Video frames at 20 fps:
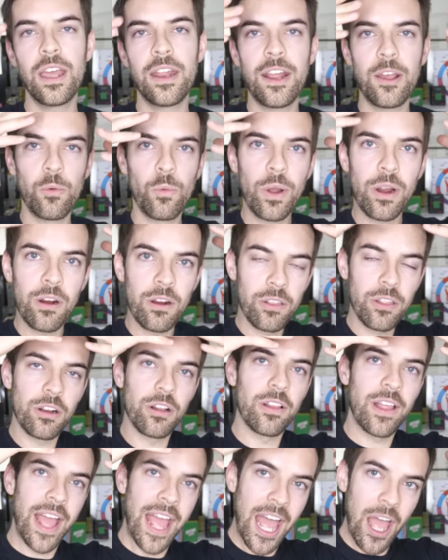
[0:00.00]
And I wear a
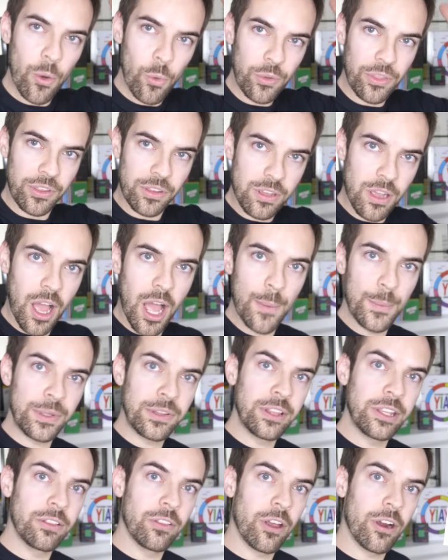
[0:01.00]
little hat with a
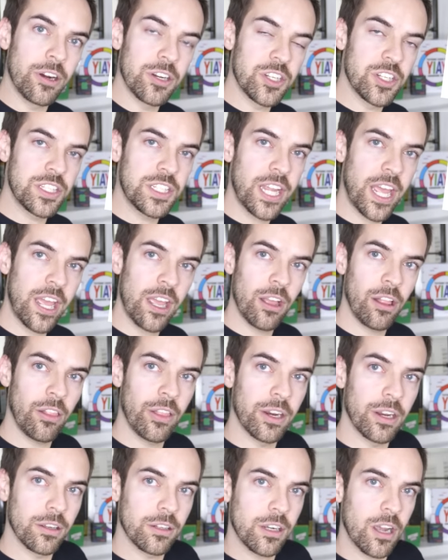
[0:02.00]
comically large tail
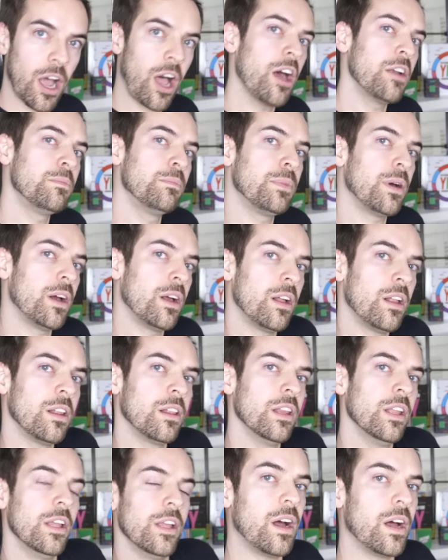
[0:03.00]
and a cotton
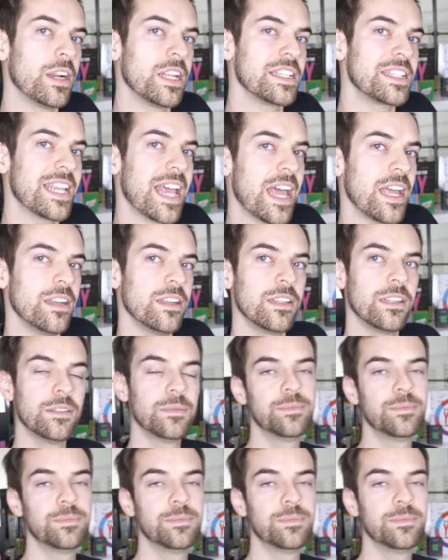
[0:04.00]
ball on its end.